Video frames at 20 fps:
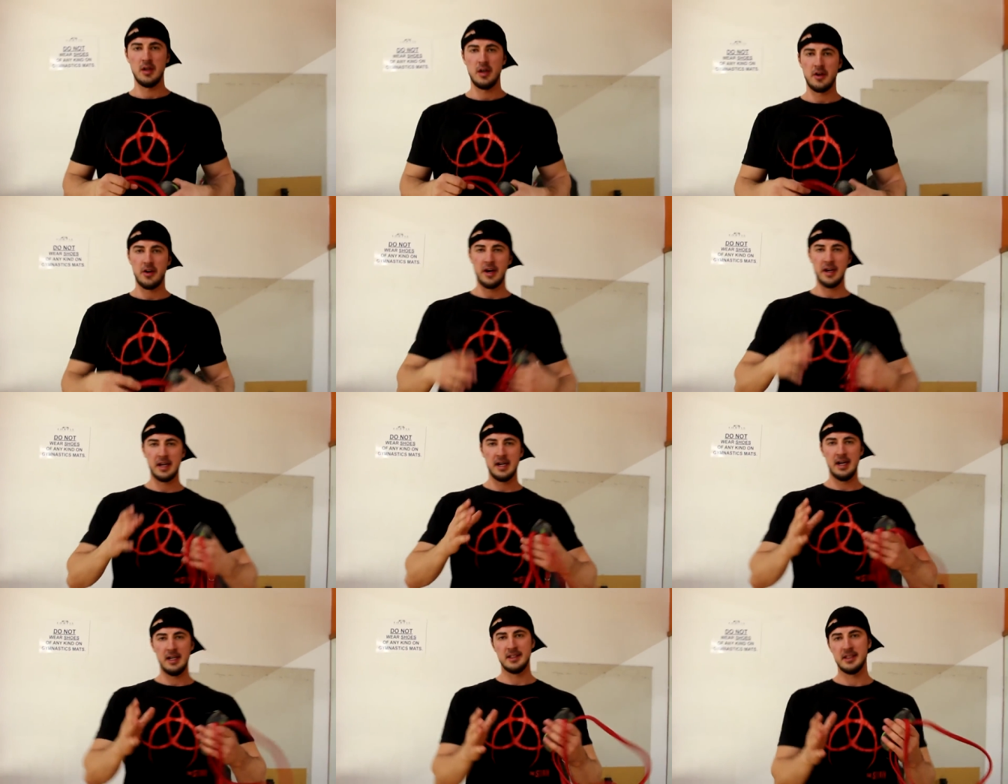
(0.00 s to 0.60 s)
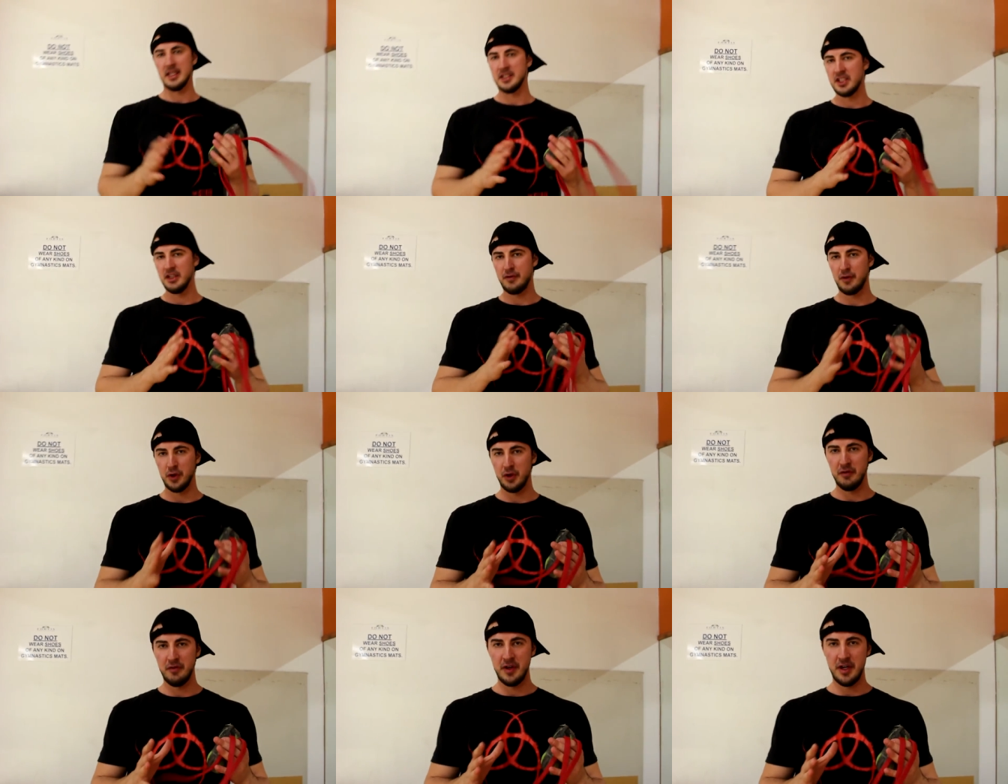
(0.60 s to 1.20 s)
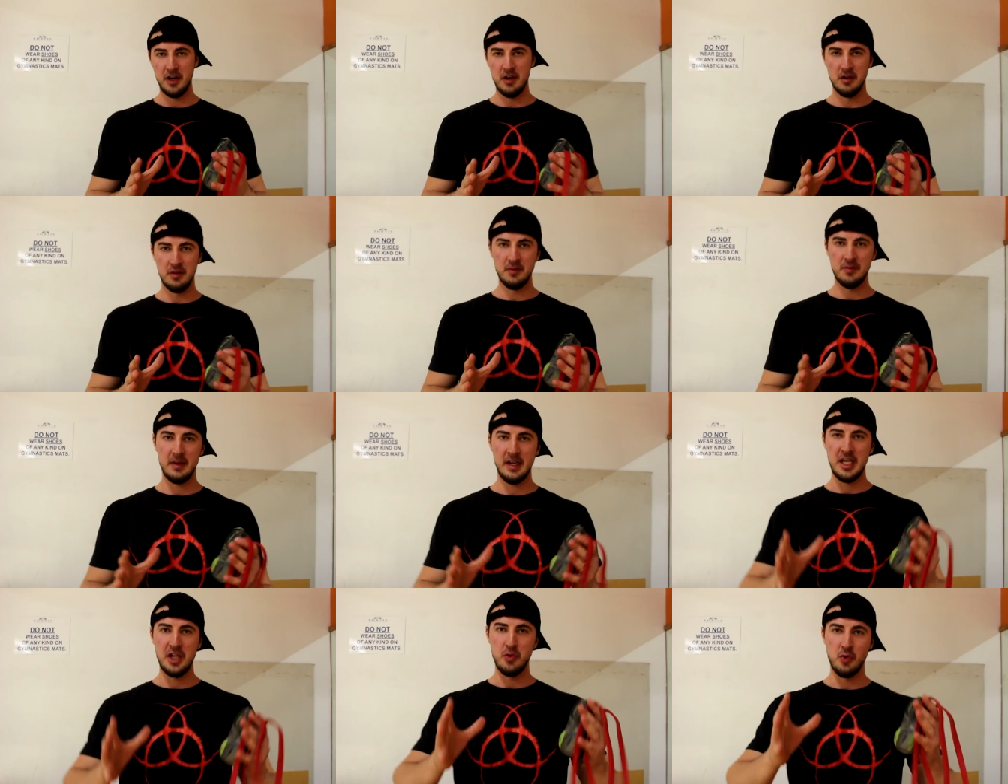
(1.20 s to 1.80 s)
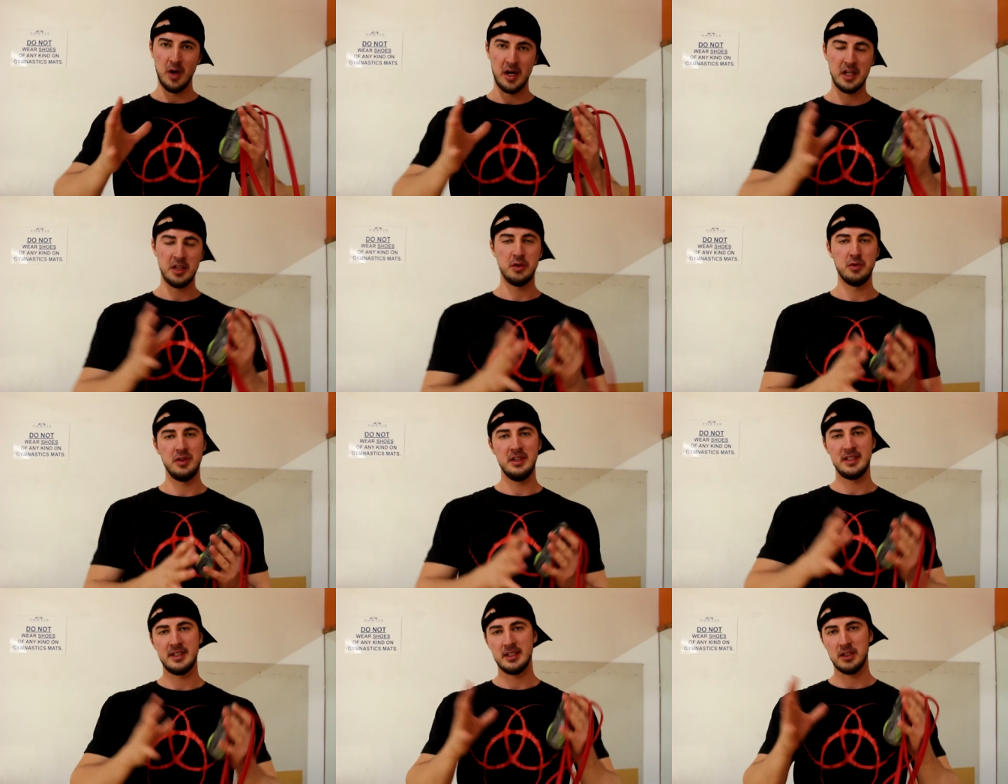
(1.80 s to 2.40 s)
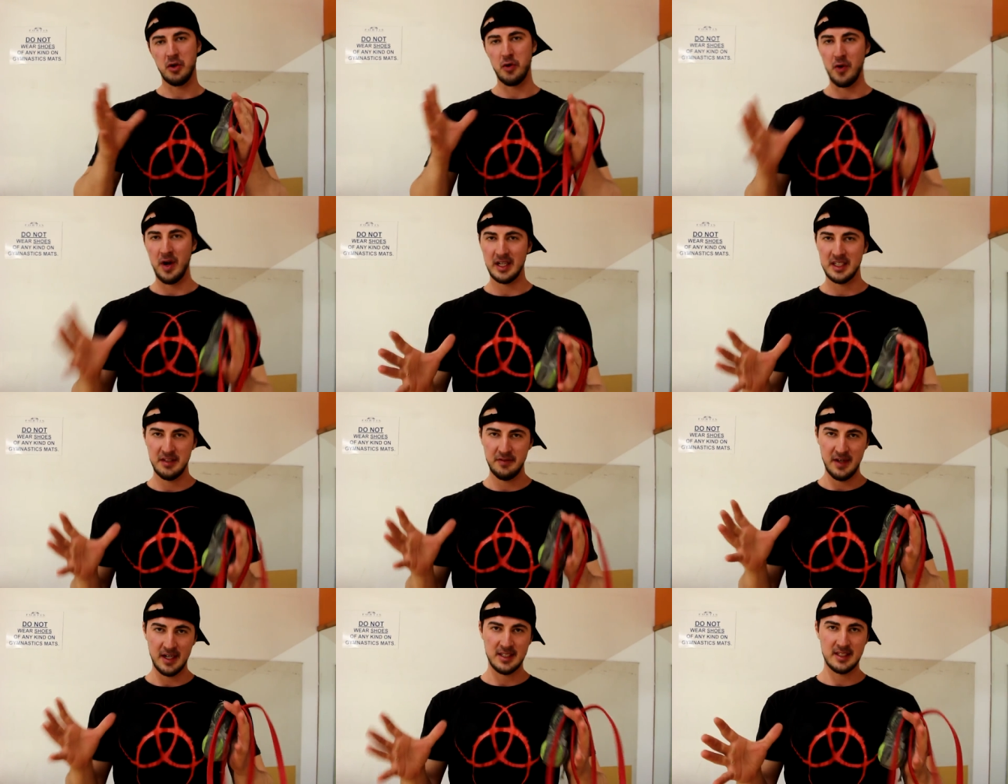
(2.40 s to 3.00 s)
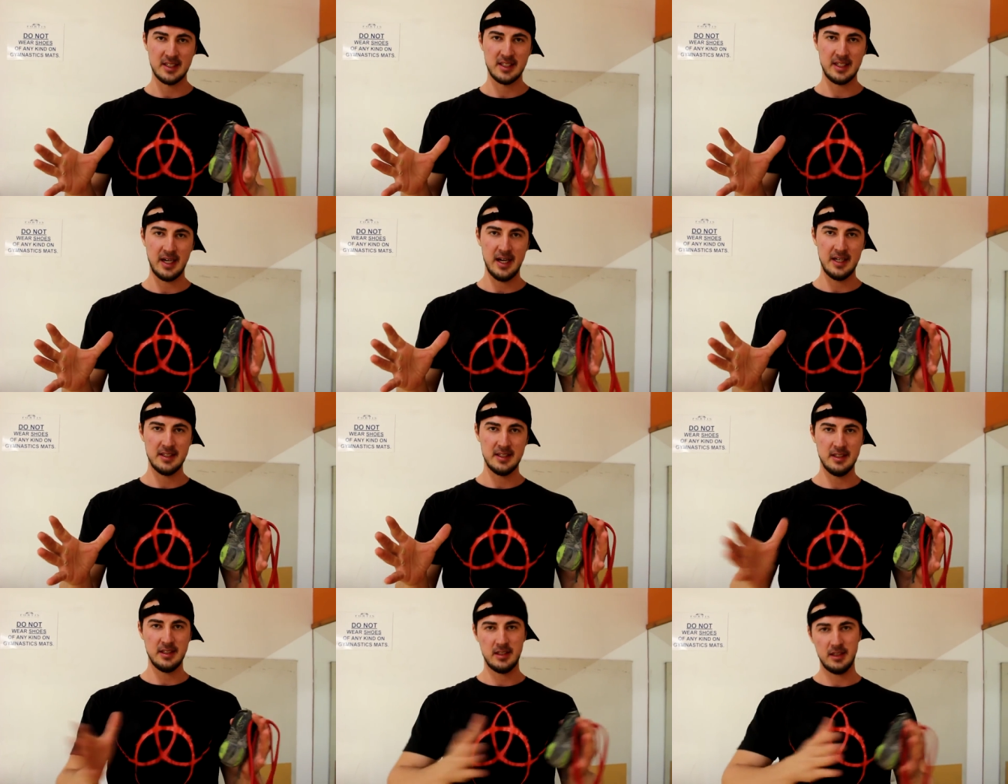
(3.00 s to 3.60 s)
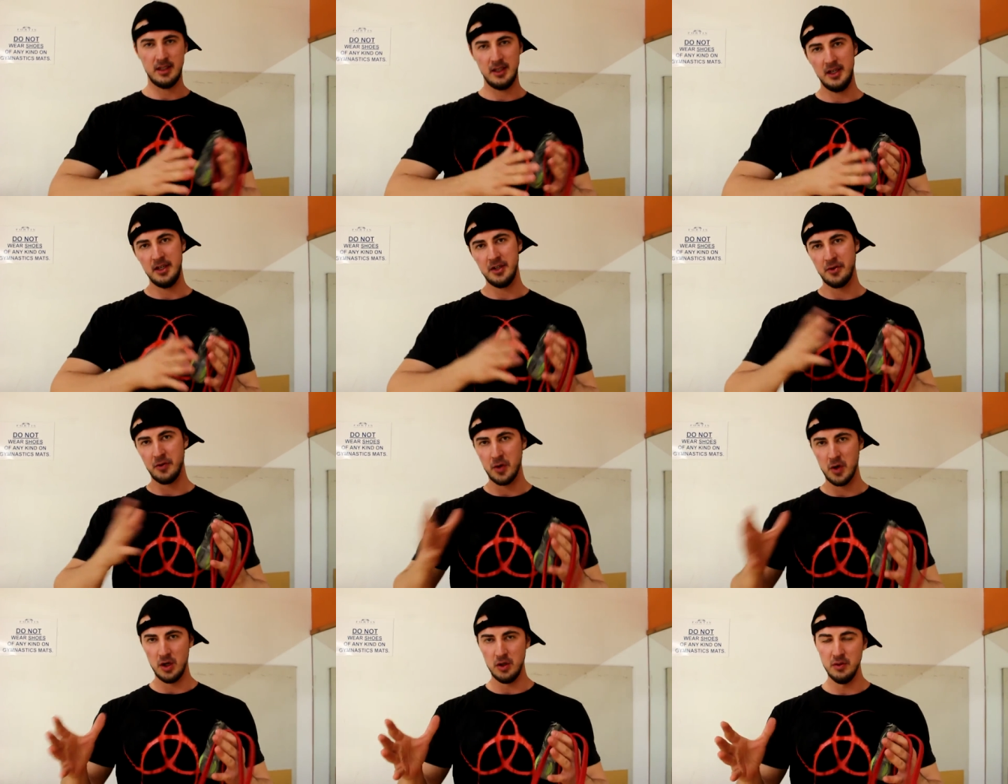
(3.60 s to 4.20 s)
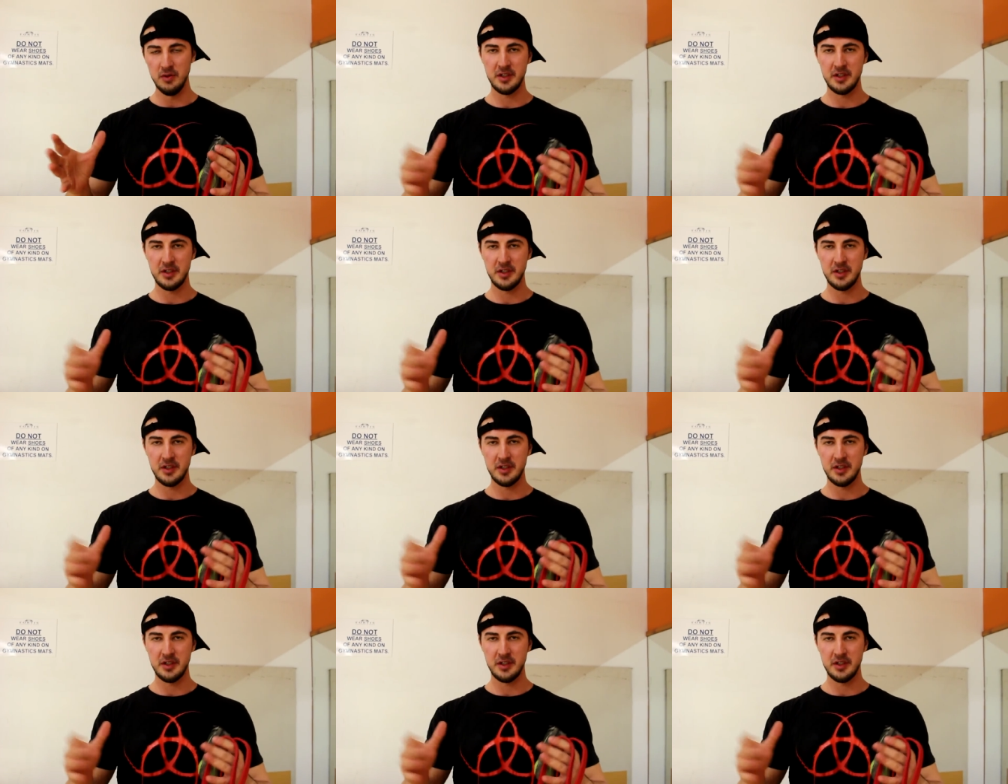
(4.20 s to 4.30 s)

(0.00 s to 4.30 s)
Alright guys, that's it for the video. And you wanna do these corrective exercises in a row.